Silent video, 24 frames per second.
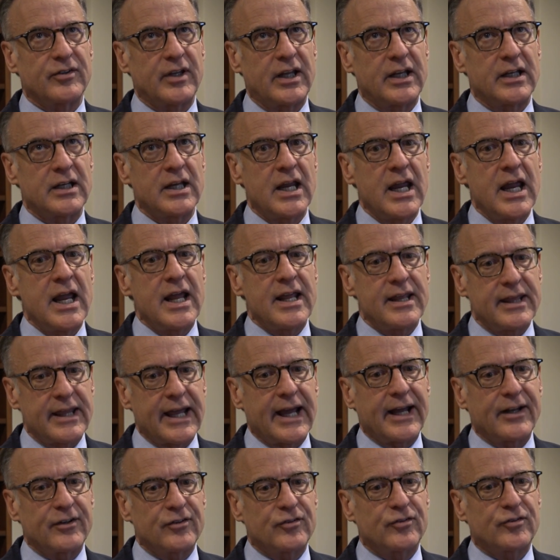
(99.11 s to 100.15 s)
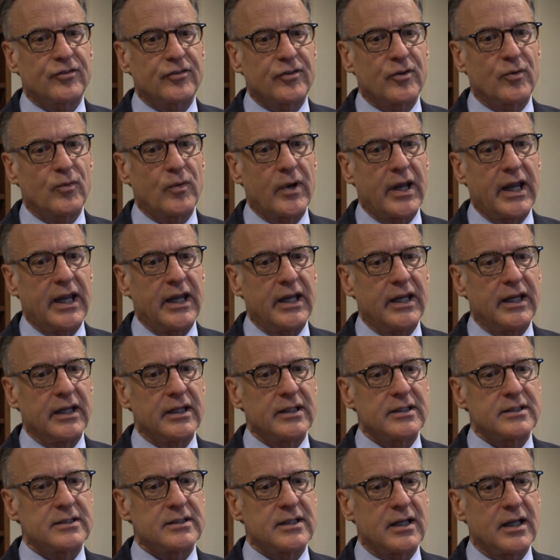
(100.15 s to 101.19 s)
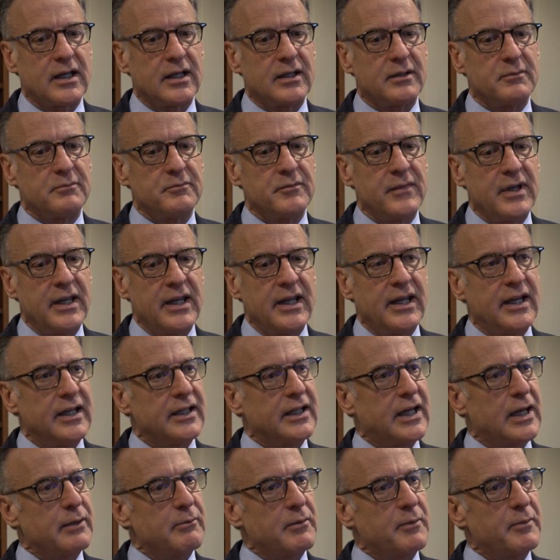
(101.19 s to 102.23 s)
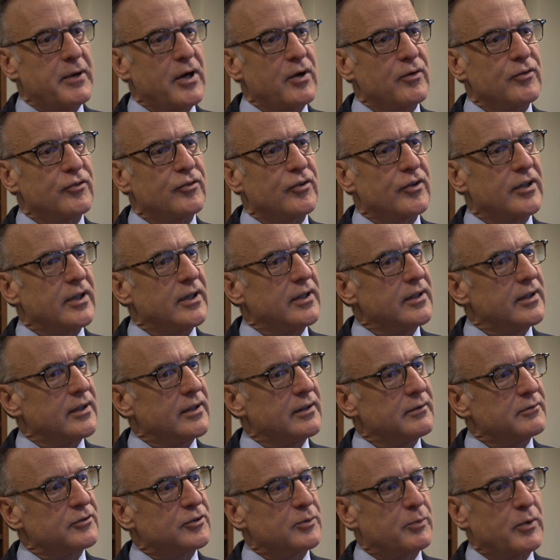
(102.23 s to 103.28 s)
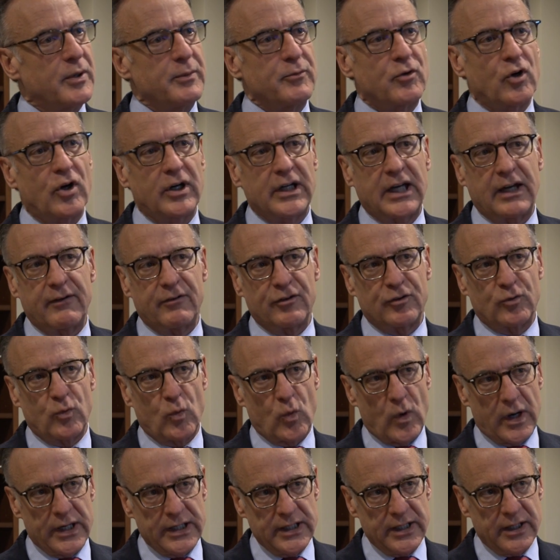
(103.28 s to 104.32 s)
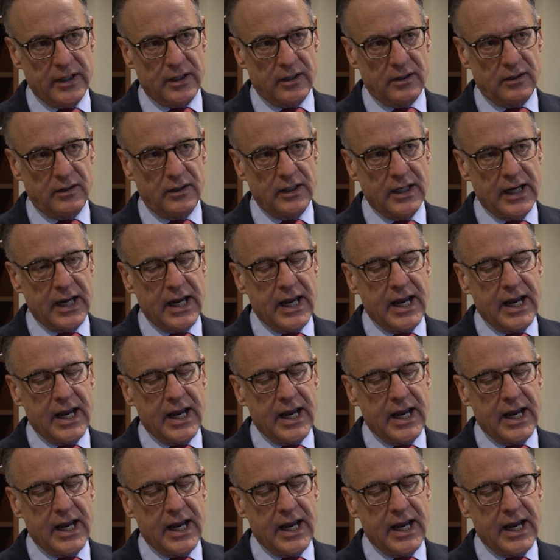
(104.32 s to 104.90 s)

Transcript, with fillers: And that's the way it, um, it came about. And so the, the, Supreme Court gave us one year.